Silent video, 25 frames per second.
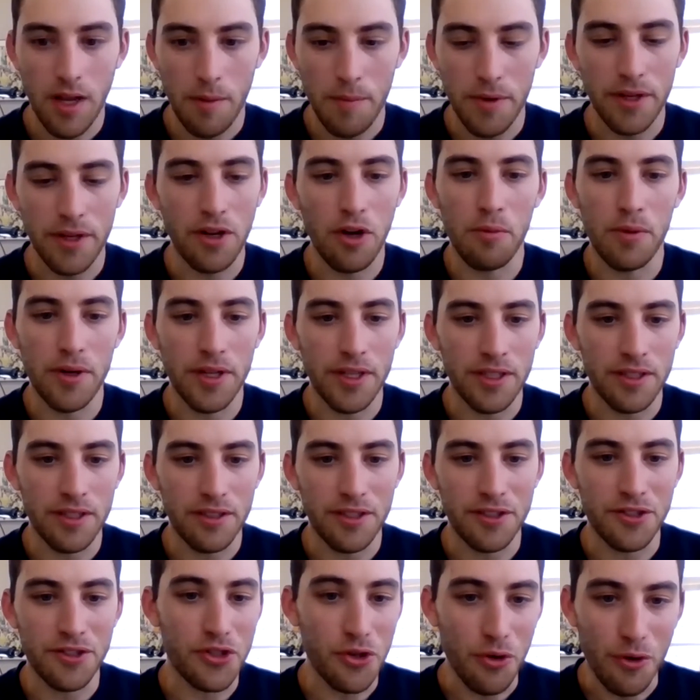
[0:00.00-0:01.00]
I mean, nobody
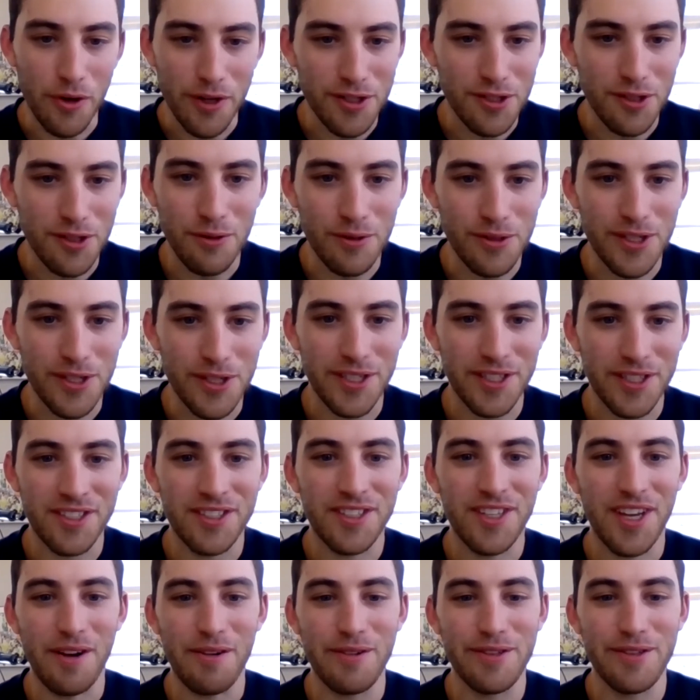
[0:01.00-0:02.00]
enjoys losing,
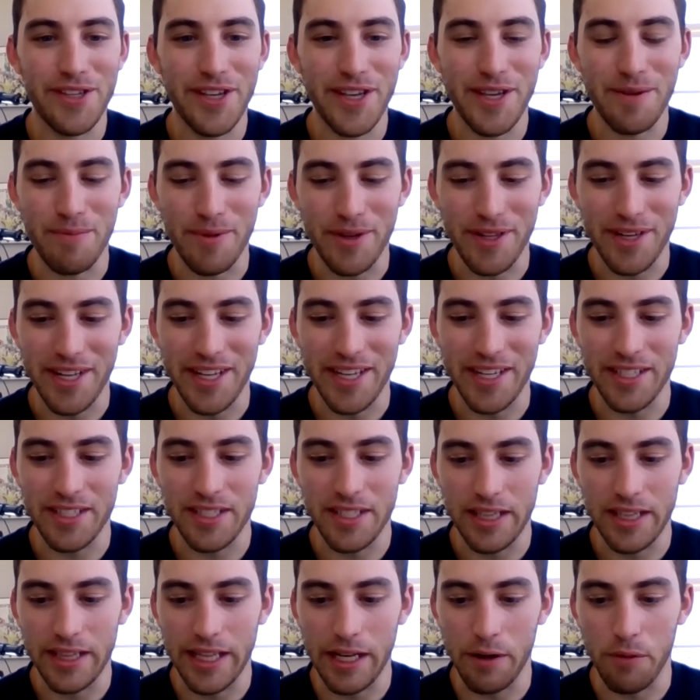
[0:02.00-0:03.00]
I would say, but
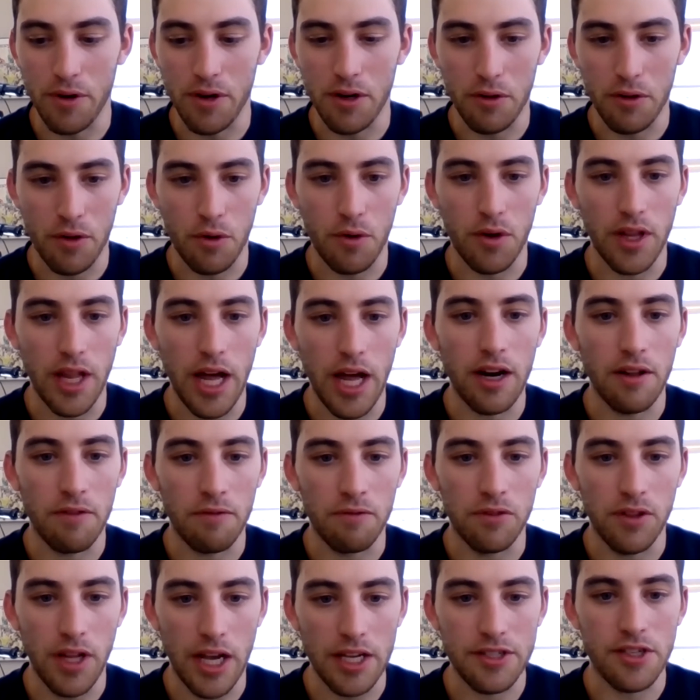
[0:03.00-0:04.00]
there were a lot
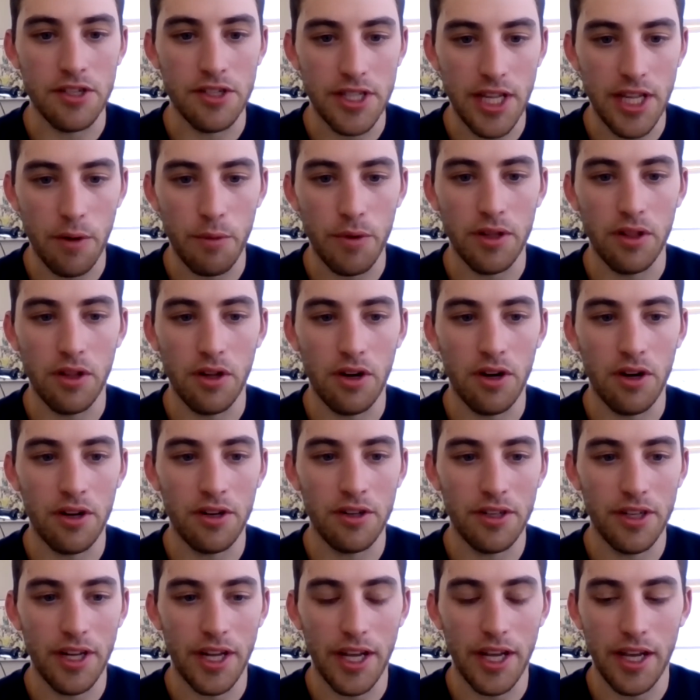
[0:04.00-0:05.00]
of lessons that we
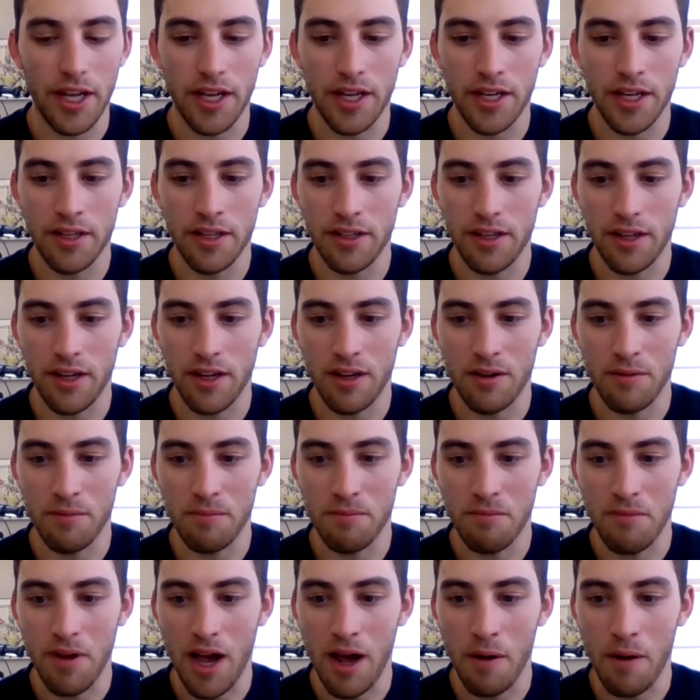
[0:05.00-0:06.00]
learned, and
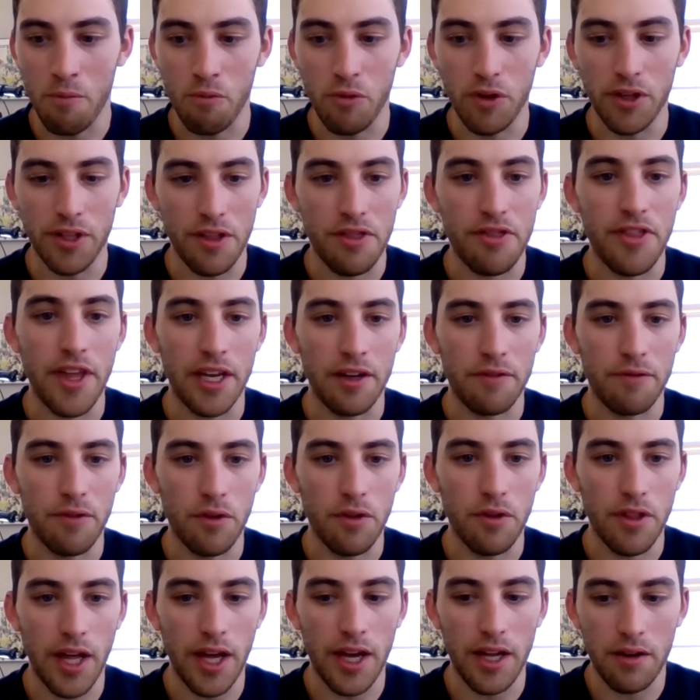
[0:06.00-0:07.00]
I'm really
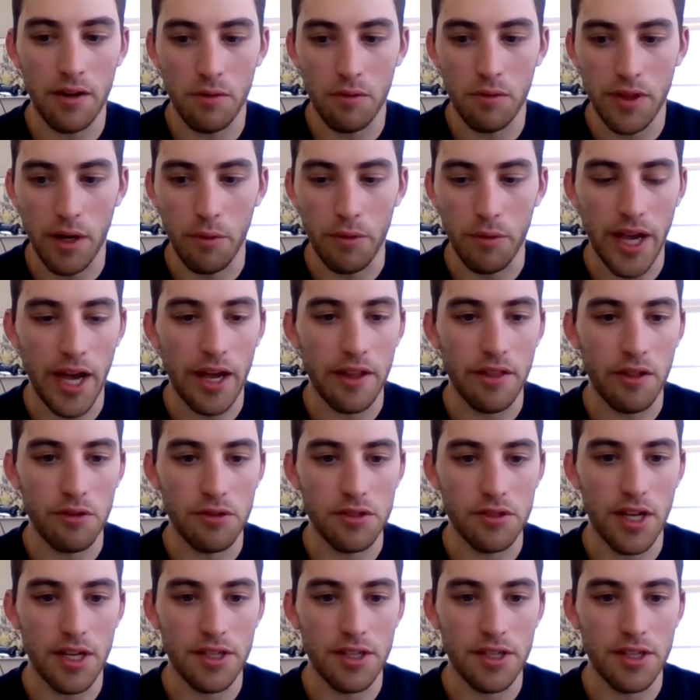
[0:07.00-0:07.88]
thankful that we had those